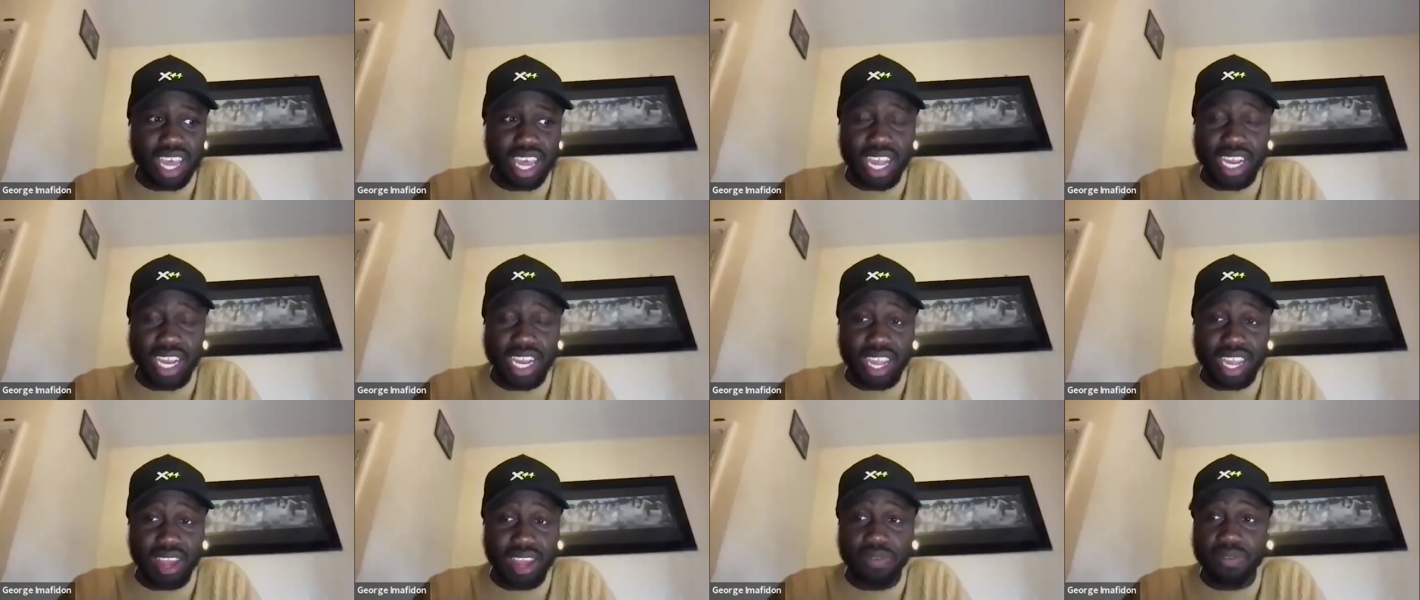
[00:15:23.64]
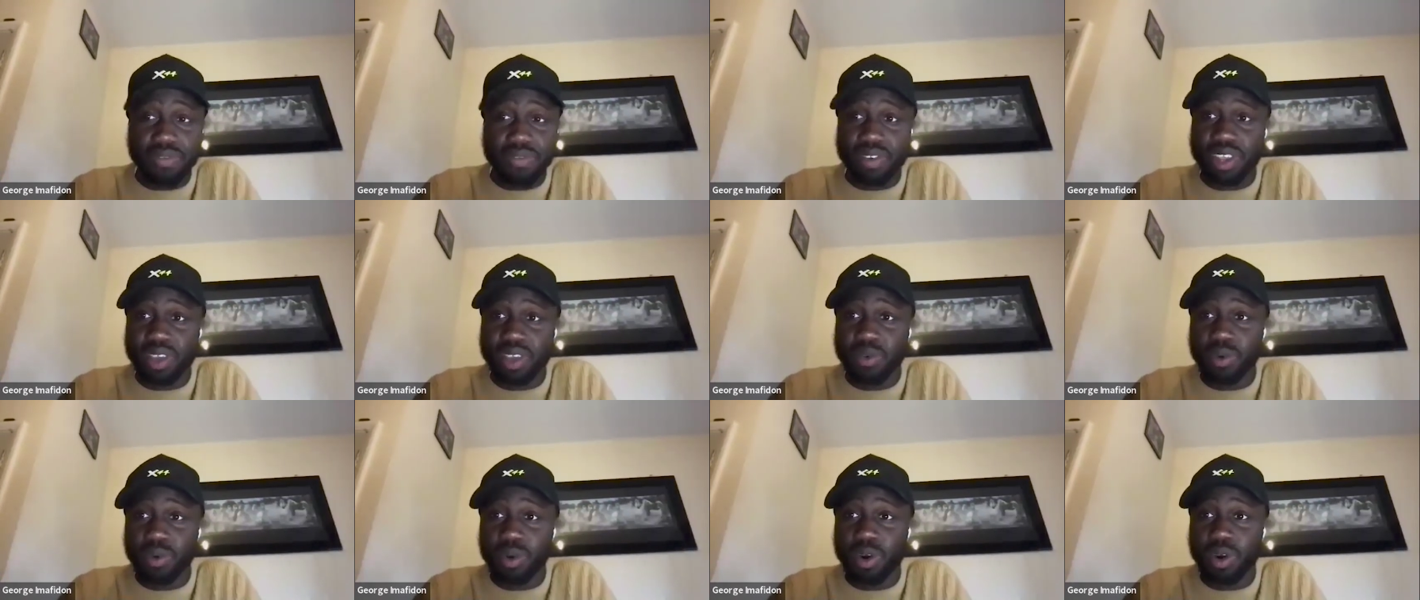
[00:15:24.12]
and
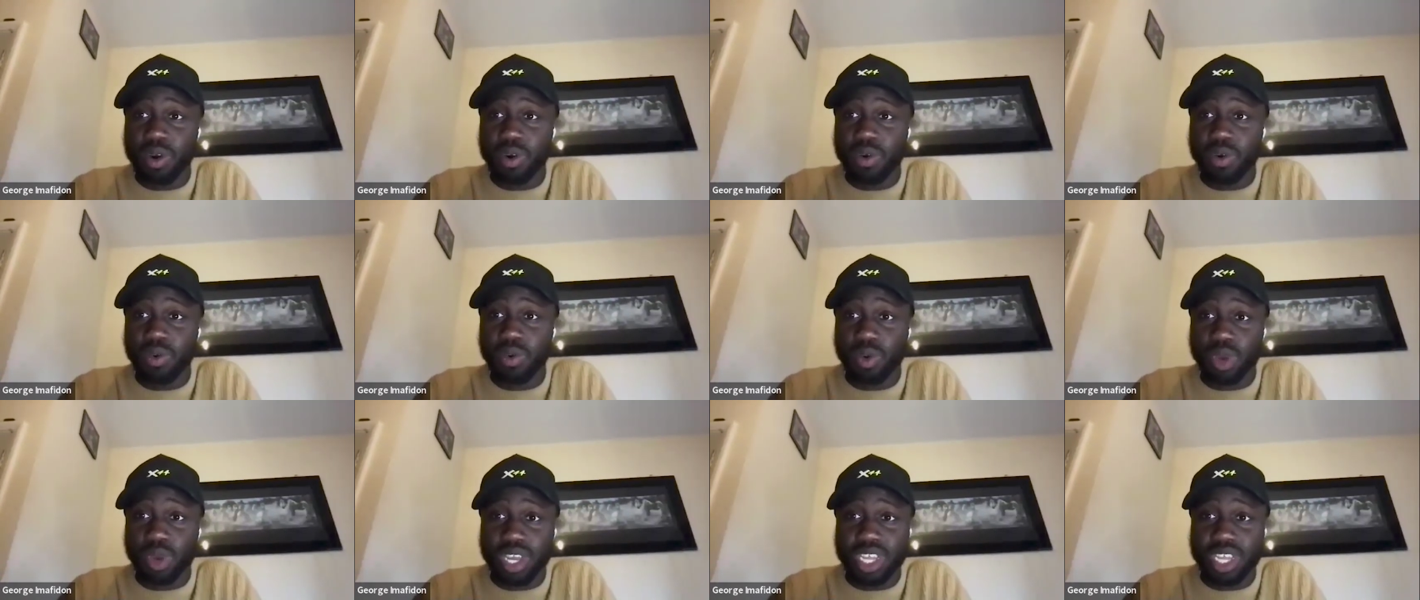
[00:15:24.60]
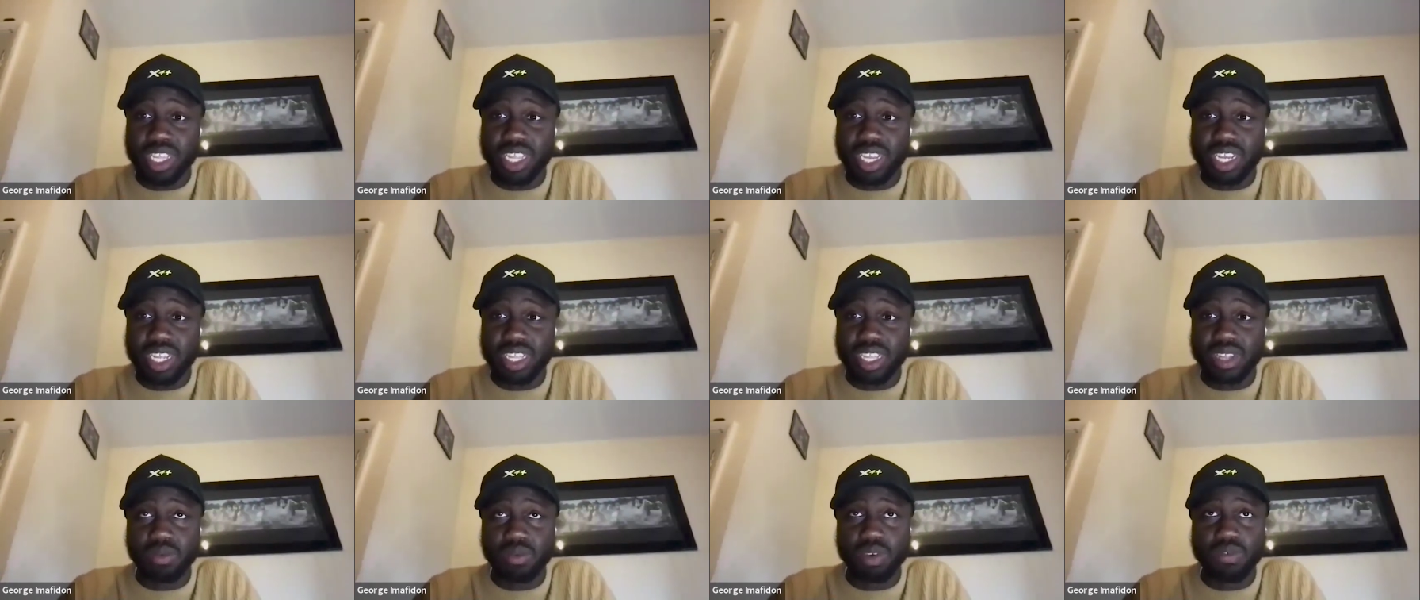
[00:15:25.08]
definitely what we
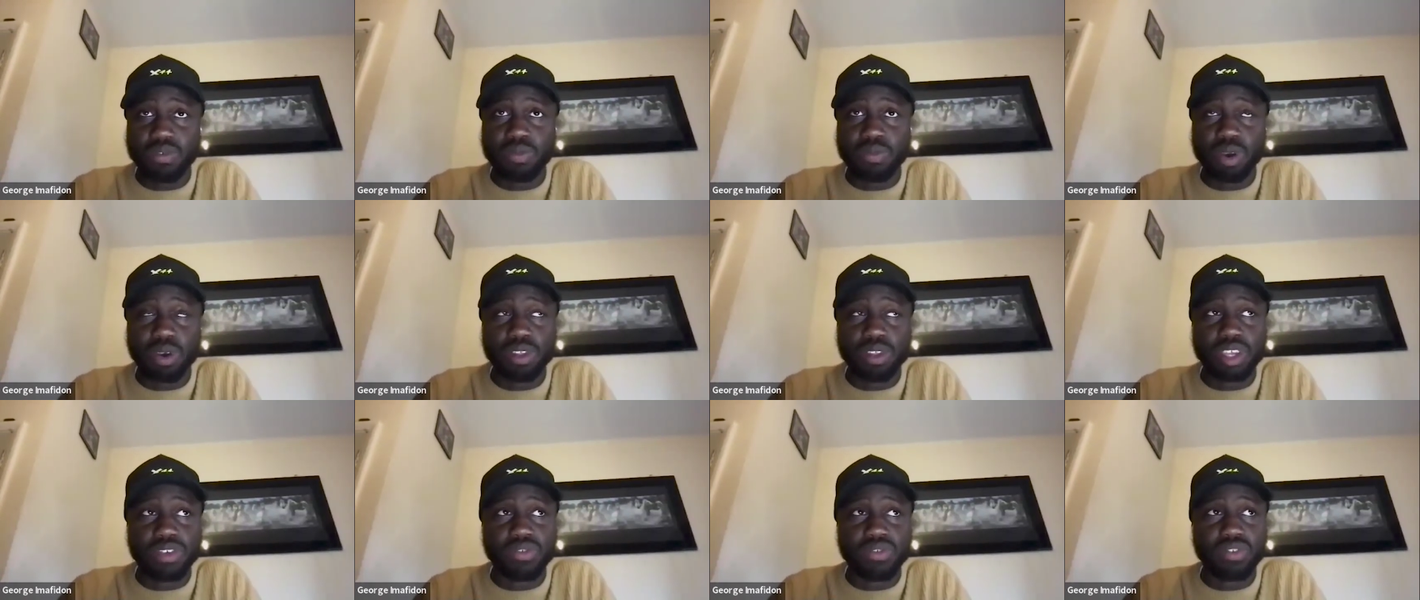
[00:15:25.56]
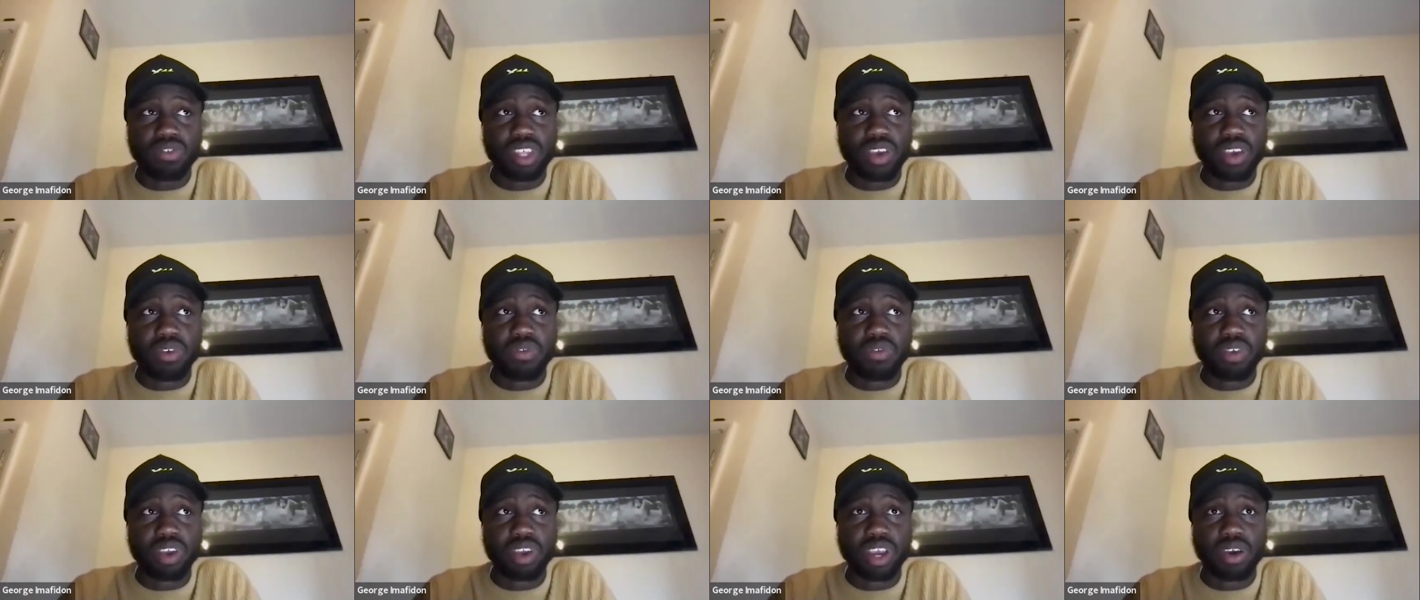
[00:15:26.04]
did with
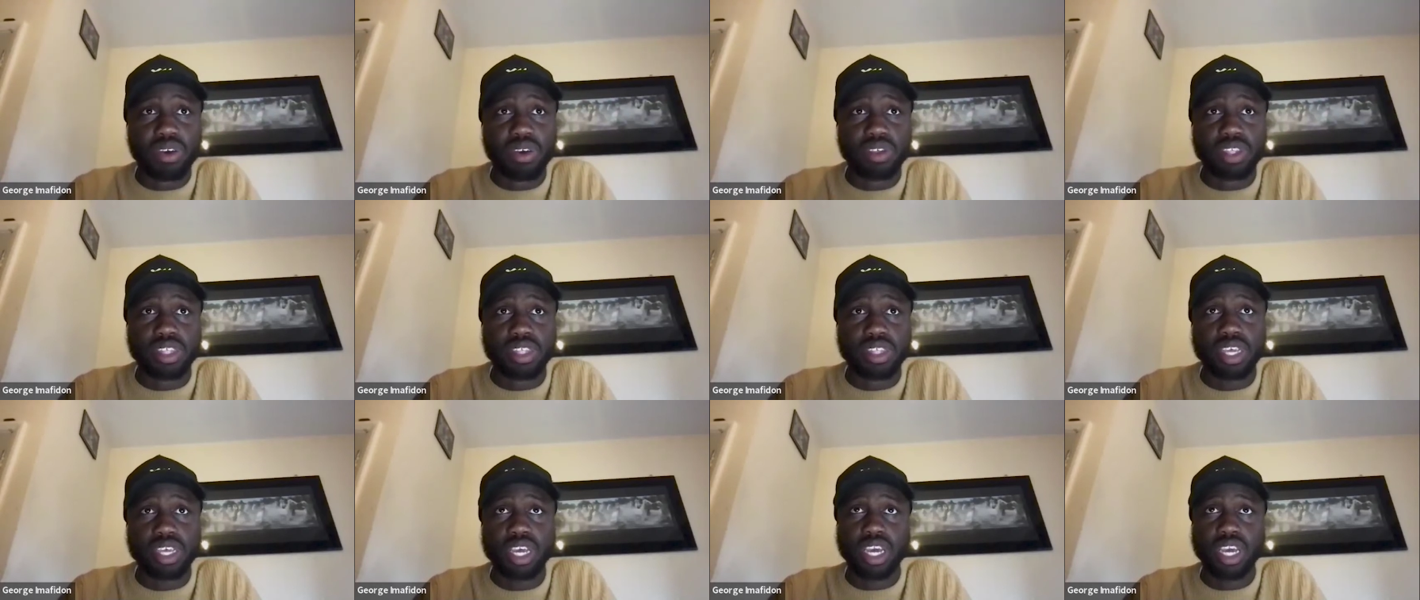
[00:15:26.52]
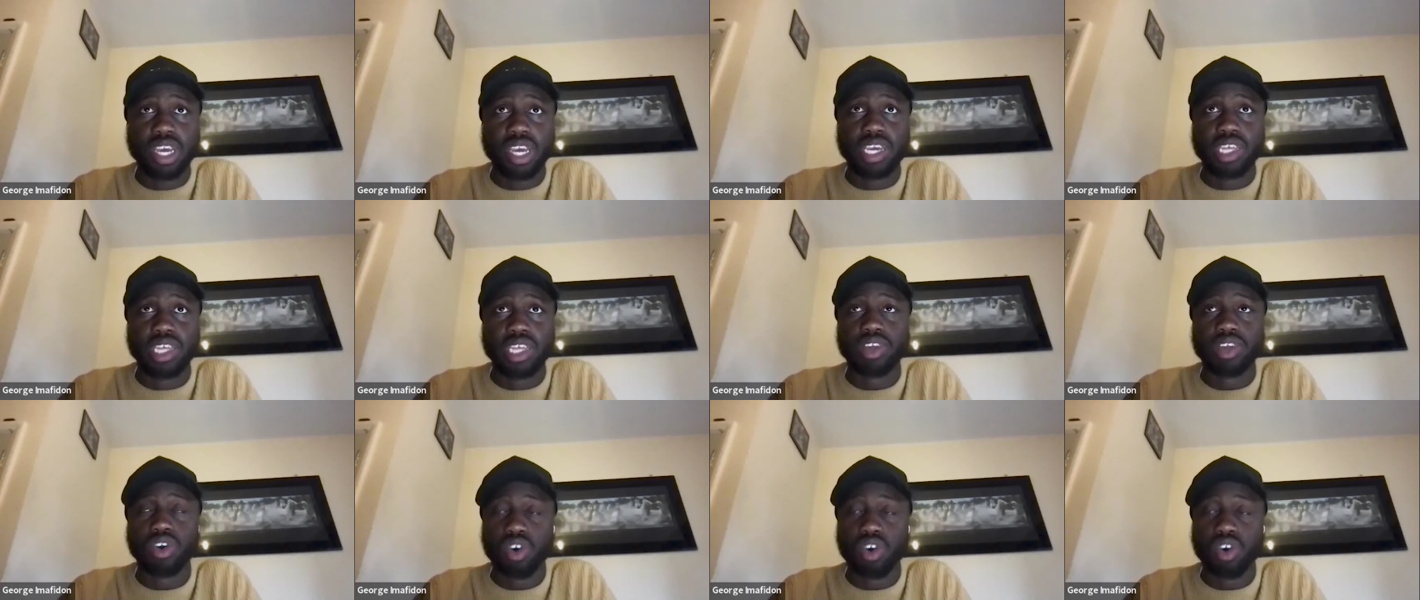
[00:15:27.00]
Motivez and everything
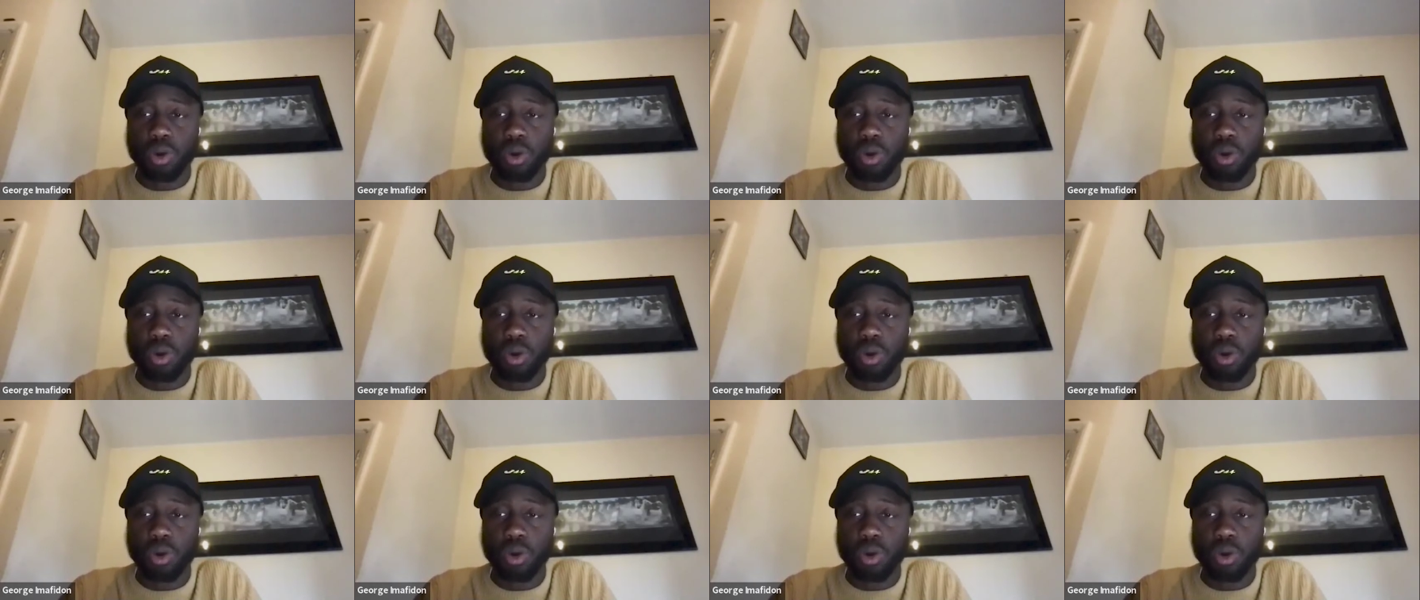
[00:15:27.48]
else